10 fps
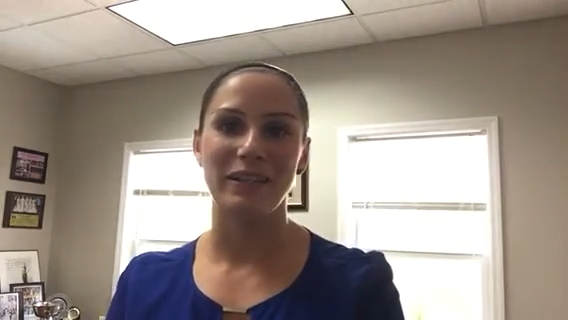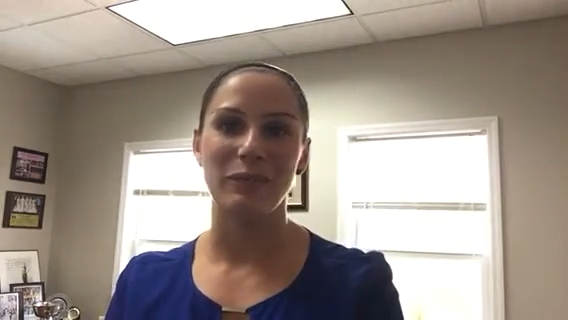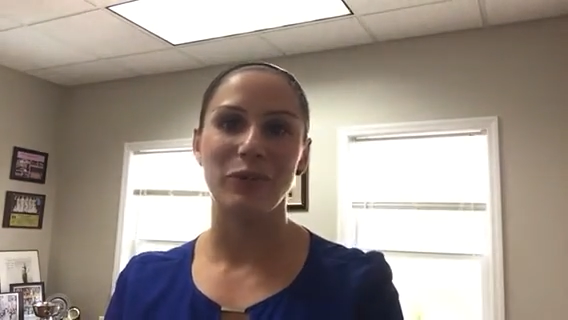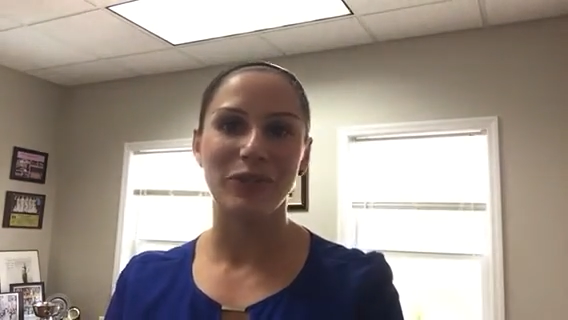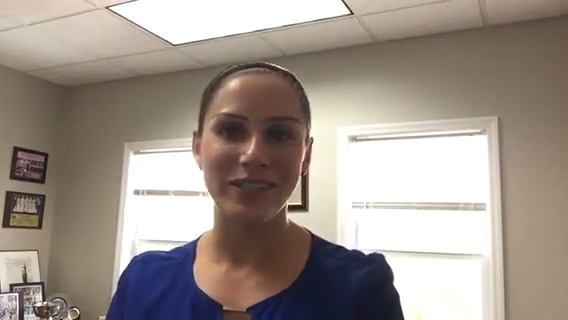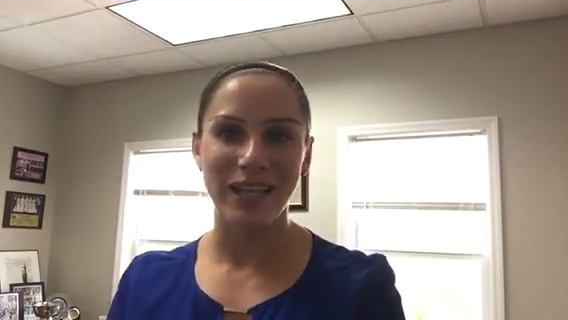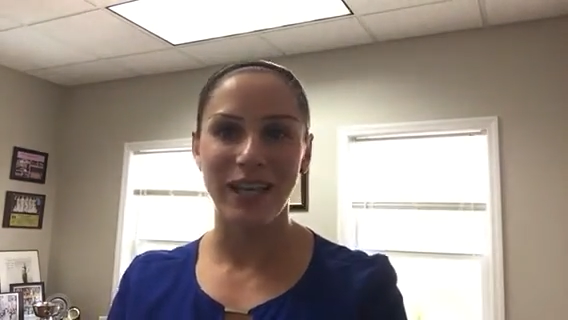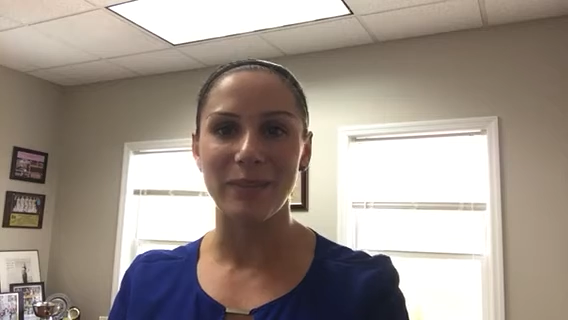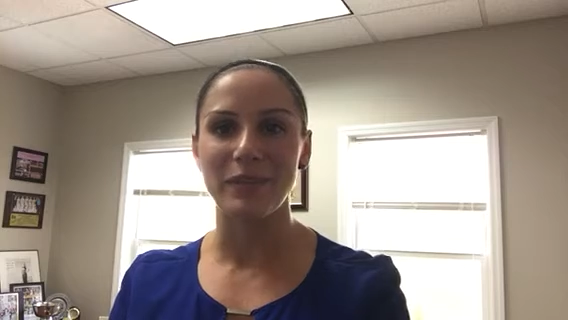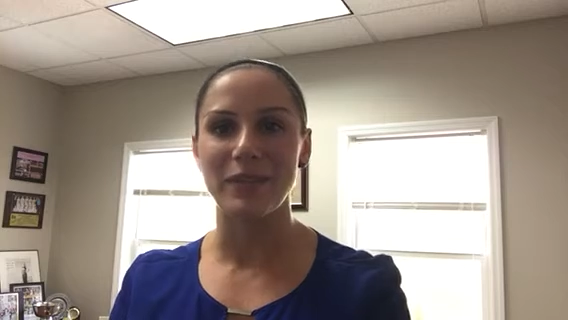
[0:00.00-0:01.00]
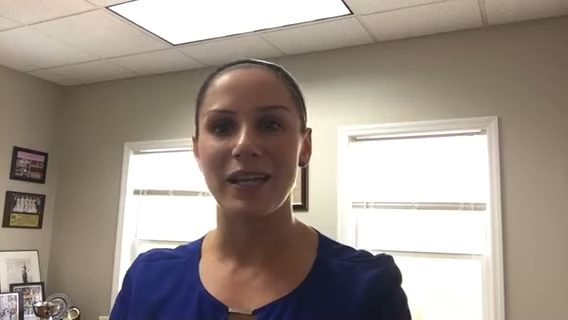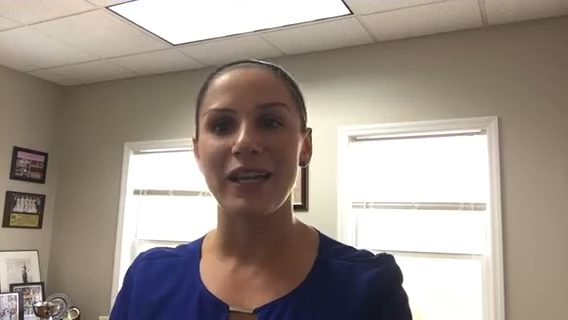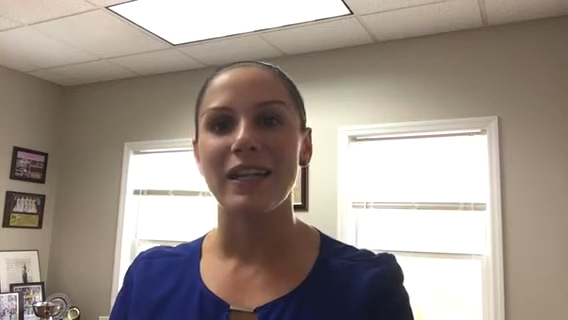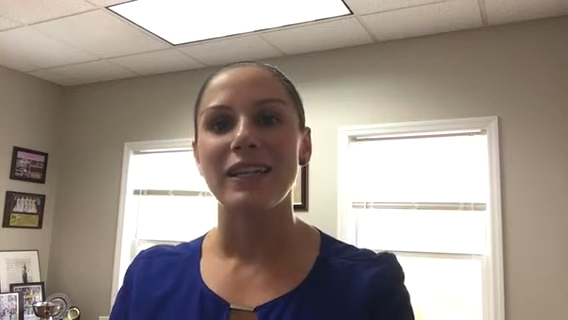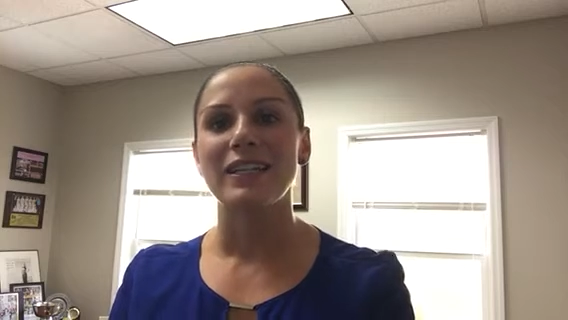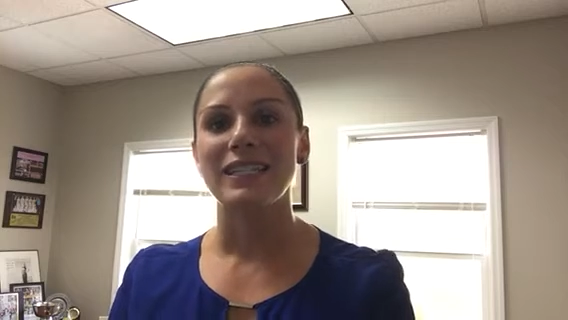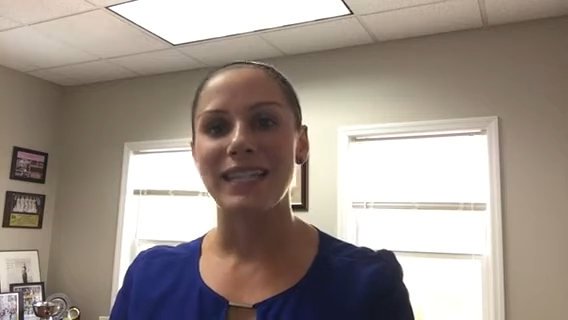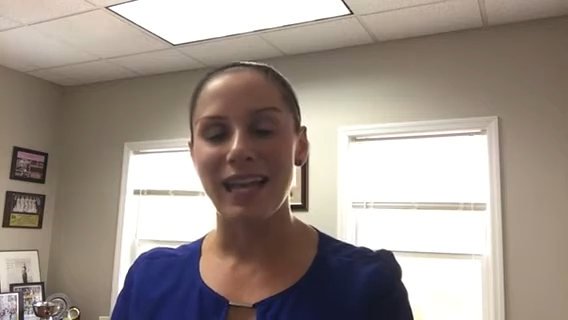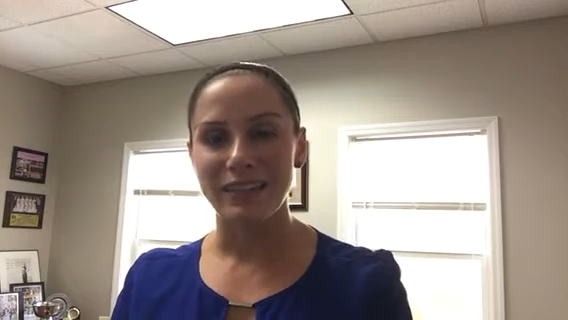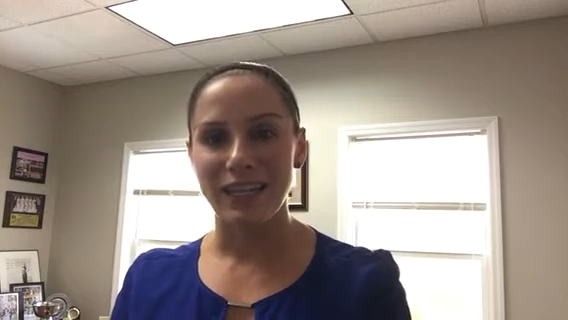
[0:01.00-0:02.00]
Some good times,
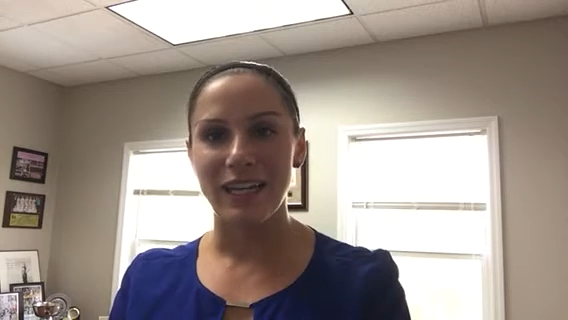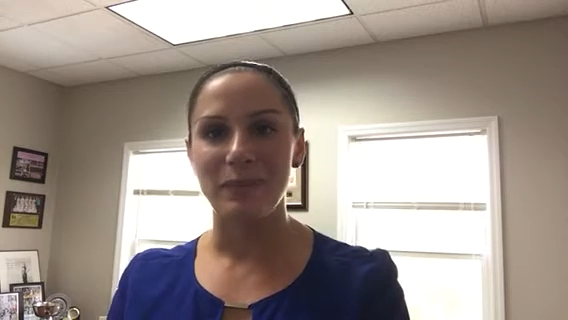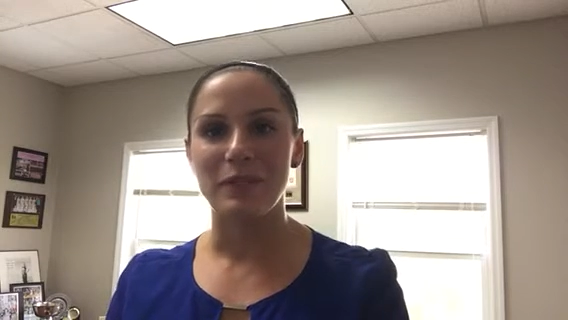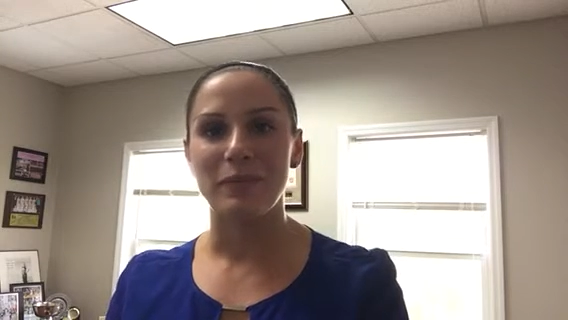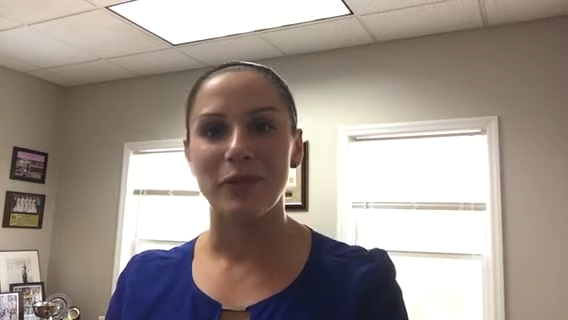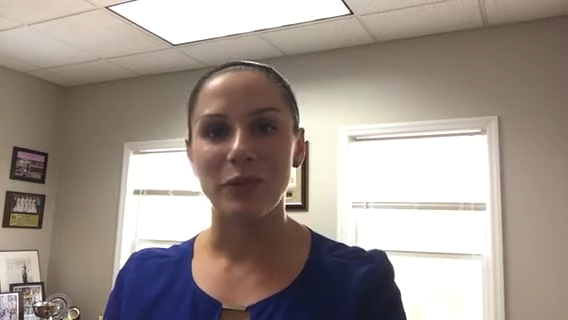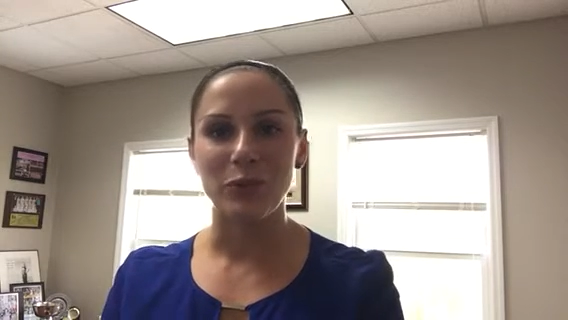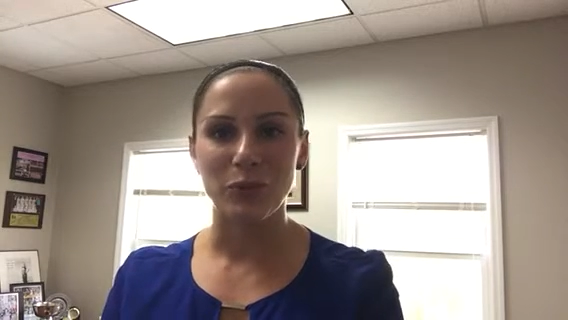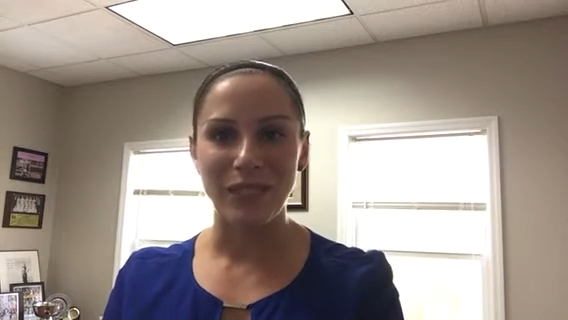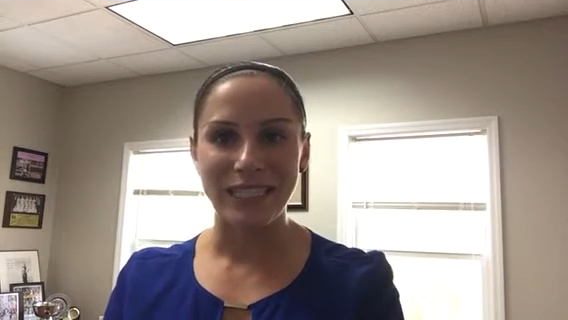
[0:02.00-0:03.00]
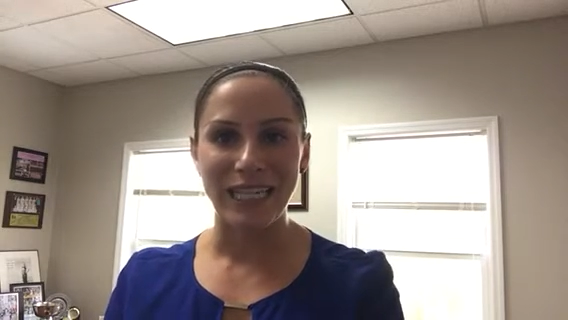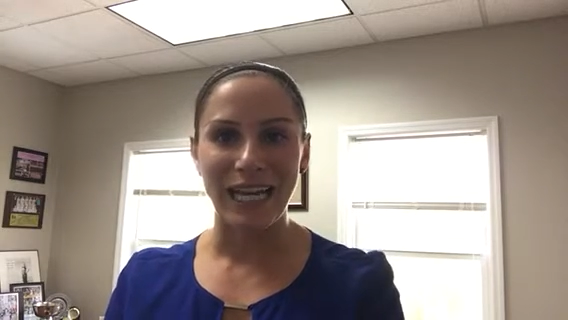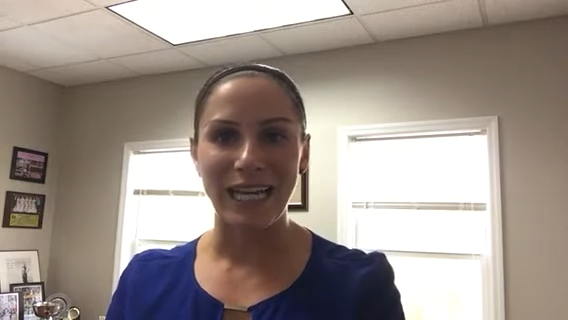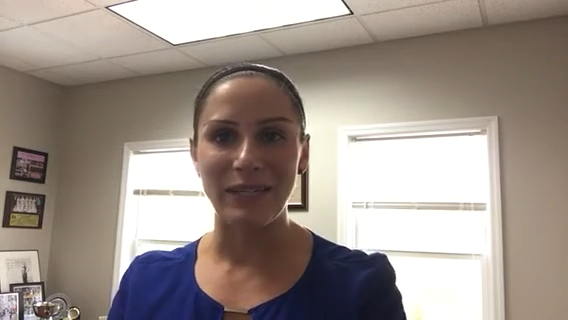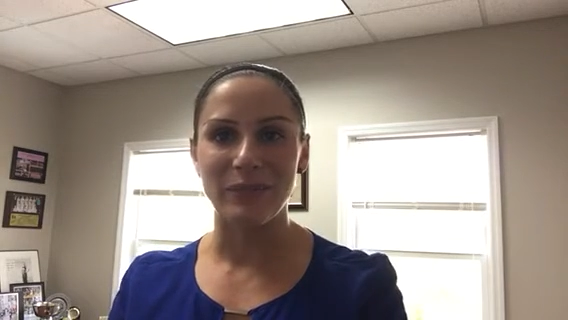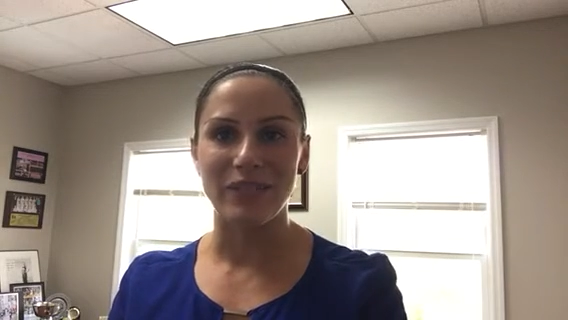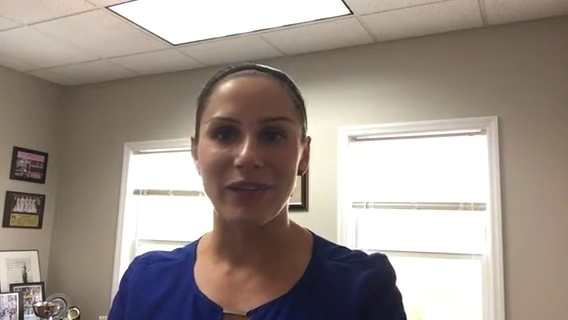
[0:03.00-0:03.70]
sad times, bittersweet times.